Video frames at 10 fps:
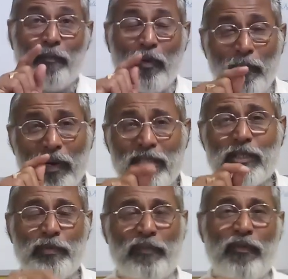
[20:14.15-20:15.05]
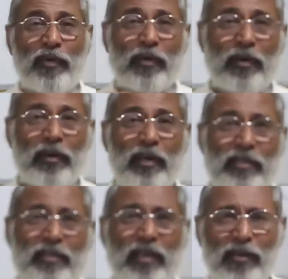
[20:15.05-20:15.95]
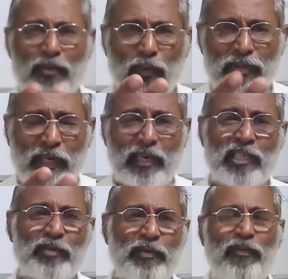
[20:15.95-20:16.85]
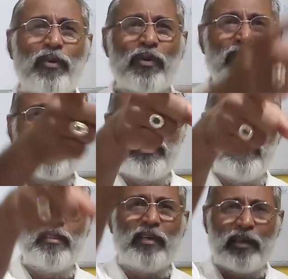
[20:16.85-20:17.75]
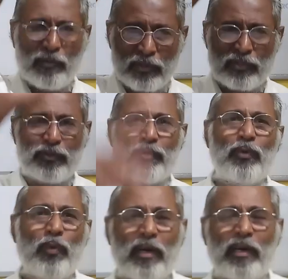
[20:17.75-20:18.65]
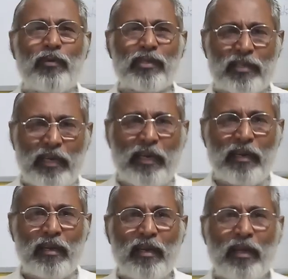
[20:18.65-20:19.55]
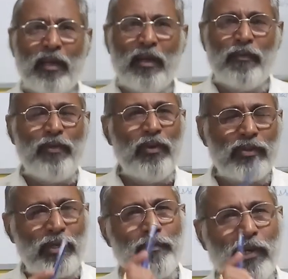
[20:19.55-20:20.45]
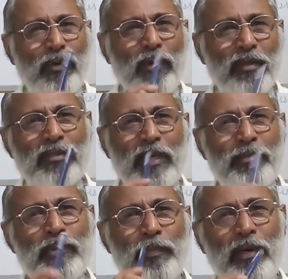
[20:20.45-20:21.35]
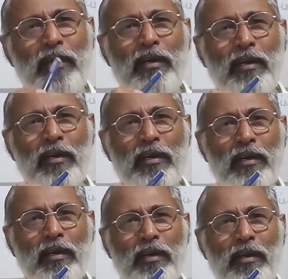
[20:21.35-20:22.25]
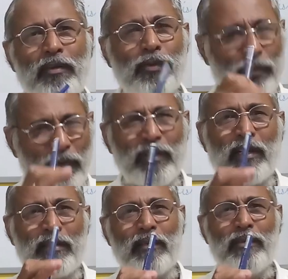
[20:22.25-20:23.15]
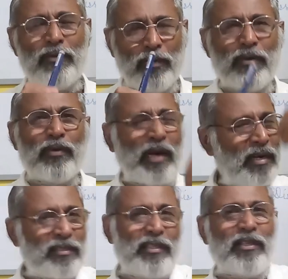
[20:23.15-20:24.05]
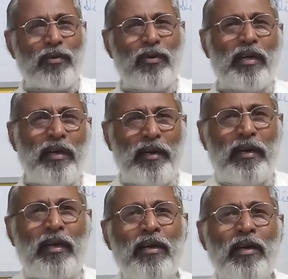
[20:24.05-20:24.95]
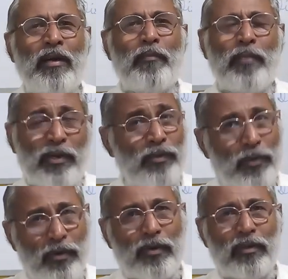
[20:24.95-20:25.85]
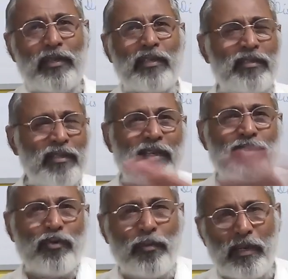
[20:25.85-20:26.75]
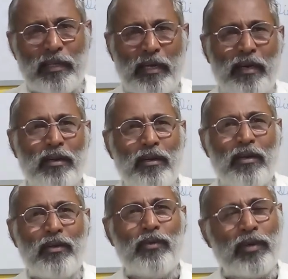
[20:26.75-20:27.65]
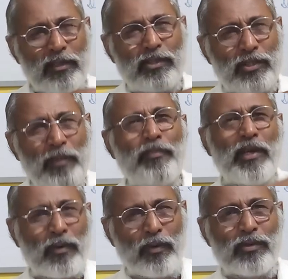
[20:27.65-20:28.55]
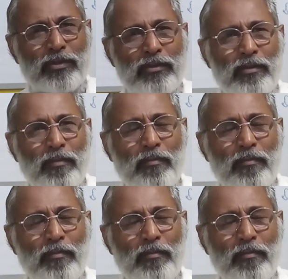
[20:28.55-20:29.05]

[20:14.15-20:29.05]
Moments before, let's say 2 seconds before, you have seen that it was through and it was clean. Will you simply go in the same speed? You know that, you know, you can't see the road ahead, but you know that there is nobody there. You can simply cruise.